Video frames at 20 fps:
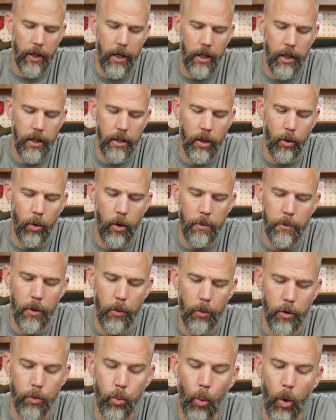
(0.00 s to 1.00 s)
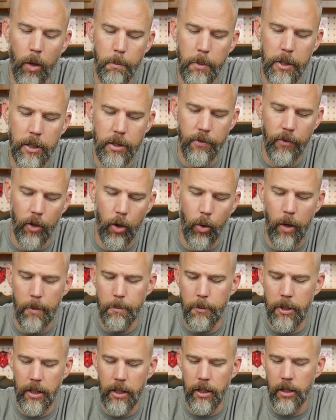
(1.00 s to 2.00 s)
and equipment was one piece of
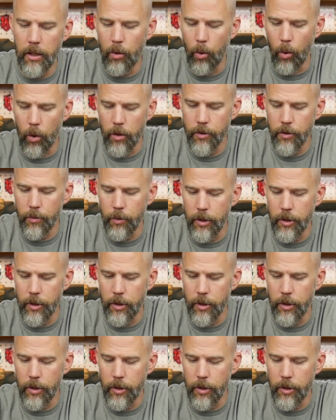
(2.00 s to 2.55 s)
equipment in accordance